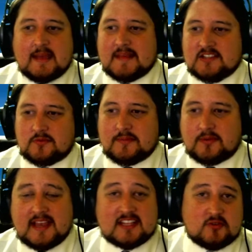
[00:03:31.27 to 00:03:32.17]
That's what we
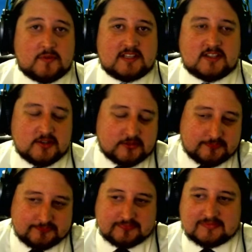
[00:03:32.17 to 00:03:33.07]
play, that's what we do,
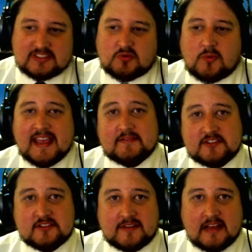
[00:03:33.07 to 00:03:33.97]
it's what we have to
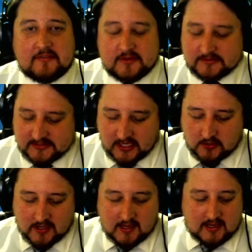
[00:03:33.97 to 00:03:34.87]
survive through. So
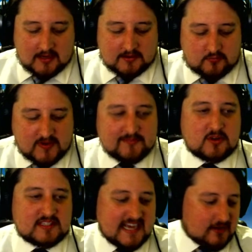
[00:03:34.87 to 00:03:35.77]

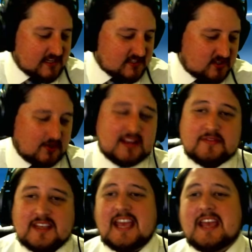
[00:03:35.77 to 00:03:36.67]
Reborn's out. It's a totally
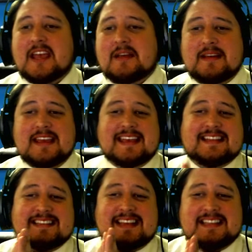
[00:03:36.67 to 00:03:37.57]
different game in the
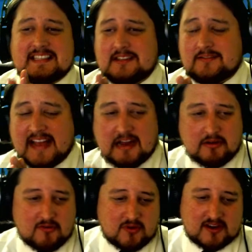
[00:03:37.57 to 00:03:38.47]
sense of how
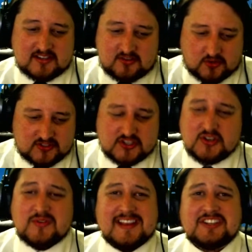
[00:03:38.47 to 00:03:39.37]
it works, Source
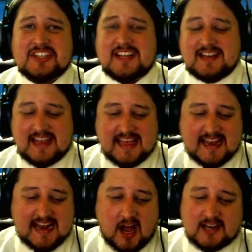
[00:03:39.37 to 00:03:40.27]
2 engine,
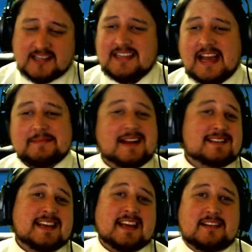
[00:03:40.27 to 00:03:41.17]
and honestly, I'm not a
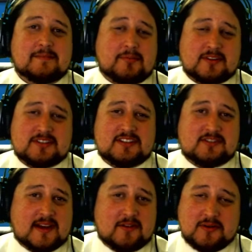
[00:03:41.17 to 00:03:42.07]
tech person, so
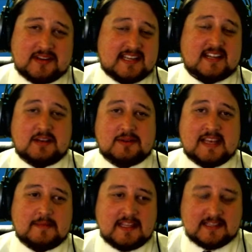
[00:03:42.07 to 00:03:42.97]
I don't know exactly what
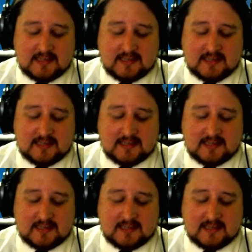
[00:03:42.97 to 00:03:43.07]
that means.